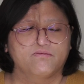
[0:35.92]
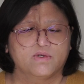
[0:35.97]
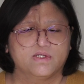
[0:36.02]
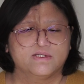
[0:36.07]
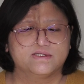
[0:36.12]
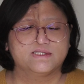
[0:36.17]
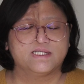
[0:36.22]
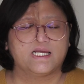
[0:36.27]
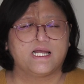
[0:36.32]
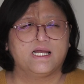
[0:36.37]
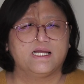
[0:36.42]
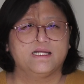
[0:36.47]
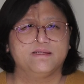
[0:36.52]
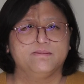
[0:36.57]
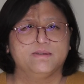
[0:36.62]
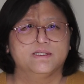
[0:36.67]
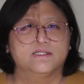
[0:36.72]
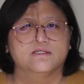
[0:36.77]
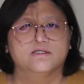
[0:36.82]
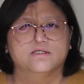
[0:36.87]

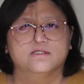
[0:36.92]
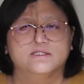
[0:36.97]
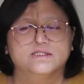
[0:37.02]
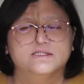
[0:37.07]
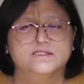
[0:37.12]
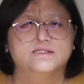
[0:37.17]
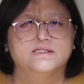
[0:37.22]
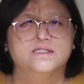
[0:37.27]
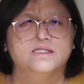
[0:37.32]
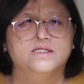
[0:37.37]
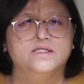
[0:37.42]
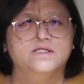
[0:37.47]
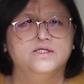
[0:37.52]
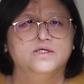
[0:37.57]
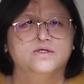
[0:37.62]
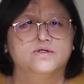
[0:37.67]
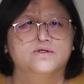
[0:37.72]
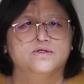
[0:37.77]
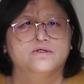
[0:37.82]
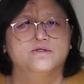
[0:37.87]
sad because in
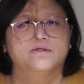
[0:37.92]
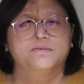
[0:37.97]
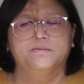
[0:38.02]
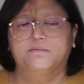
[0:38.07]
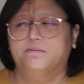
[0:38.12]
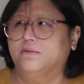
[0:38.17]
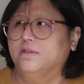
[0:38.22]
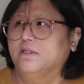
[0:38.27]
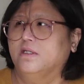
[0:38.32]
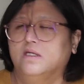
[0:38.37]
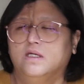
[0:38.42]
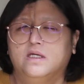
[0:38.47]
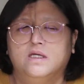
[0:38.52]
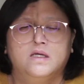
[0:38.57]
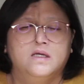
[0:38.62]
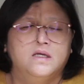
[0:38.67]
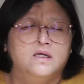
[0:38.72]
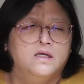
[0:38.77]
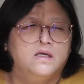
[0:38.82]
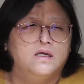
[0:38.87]
Europe,
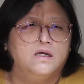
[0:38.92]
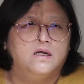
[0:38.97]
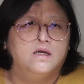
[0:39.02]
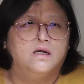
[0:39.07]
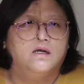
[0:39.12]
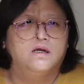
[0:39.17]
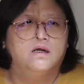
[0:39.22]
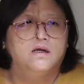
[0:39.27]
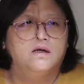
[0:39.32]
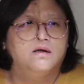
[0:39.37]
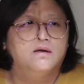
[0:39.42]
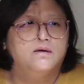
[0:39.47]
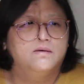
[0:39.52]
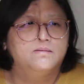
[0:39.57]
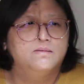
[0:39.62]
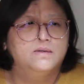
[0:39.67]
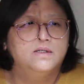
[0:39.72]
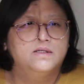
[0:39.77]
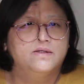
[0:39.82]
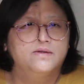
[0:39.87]

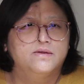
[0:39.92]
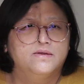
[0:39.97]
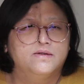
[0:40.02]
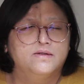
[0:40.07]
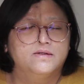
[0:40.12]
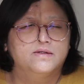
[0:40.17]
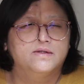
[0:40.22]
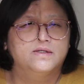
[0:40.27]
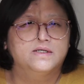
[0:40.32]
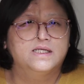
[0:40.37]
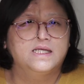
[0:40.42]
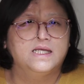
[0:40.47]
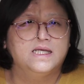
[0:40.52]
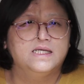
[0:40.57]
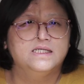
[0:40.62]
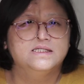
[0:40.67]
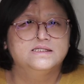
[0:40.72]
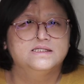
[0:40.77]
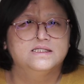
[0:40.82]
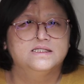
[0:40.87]
the
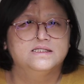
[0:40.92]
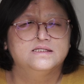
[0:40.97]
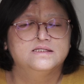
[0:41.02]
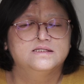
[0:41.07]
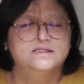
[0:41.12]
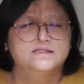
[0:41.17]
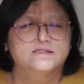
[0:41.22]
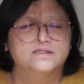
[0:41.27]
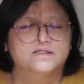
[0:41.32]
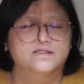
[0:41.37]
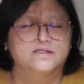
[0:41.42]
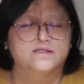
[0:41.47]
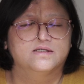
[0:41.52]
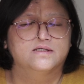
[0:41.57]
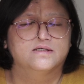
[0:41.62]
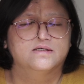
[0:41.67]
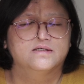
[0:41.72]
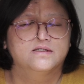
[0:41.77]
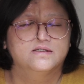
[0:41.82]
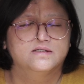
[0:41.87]
cases
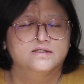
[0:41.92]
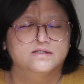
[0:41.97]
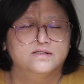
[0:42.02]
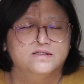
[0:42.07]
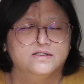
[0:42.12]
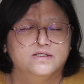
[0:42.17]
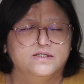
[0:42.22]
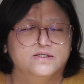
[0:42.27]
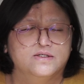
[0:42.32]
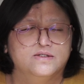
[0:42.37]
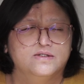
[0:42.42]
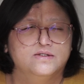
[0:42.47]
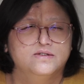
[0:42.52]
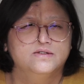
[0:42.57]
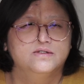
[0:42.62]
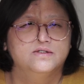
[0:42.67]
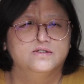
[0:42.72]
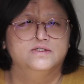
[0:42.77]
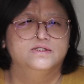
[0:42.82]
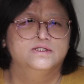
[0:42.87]
are, you
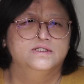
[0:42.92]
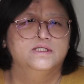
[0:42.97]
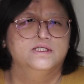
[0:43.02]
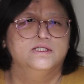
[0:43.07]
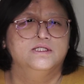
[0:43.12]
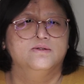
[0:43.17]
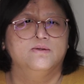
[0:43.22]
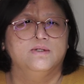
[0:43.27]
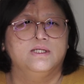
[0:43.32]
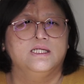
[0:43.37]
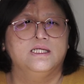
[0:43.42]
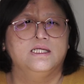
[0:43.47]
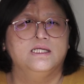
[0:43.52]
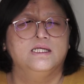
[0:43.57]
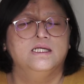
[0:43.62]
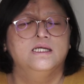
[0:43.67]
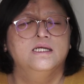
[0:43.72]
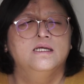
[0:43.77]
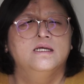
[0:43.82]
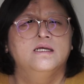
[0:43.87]
know,
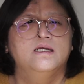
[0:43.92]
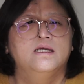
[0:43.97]
continually